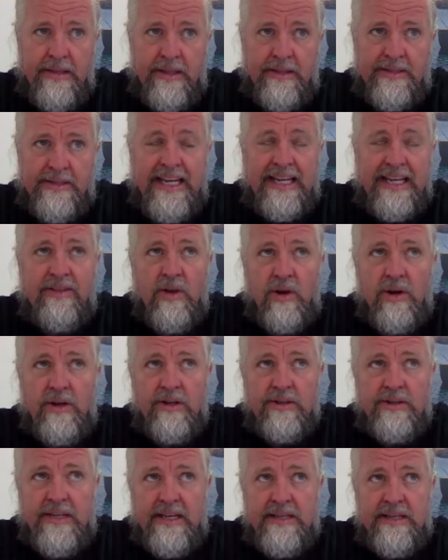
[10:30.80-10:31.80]

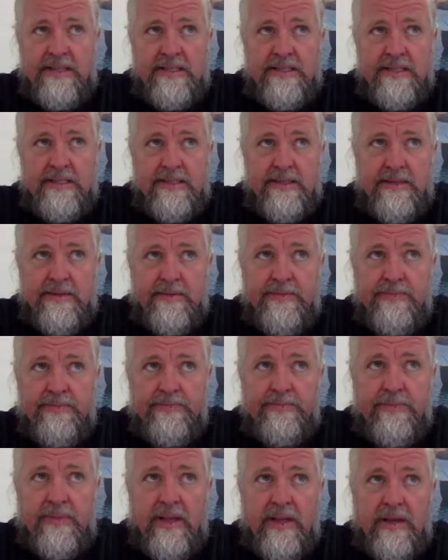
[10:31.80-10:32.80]
technology is
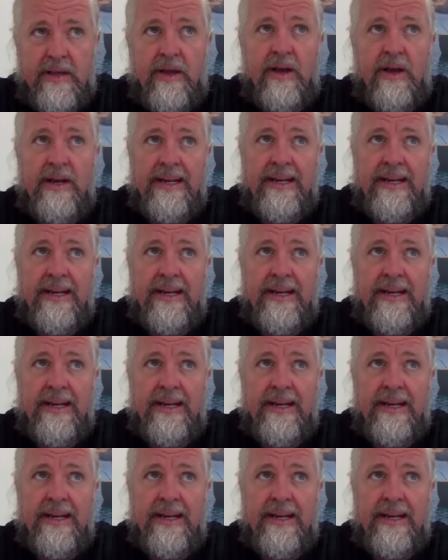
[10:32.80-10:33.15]
a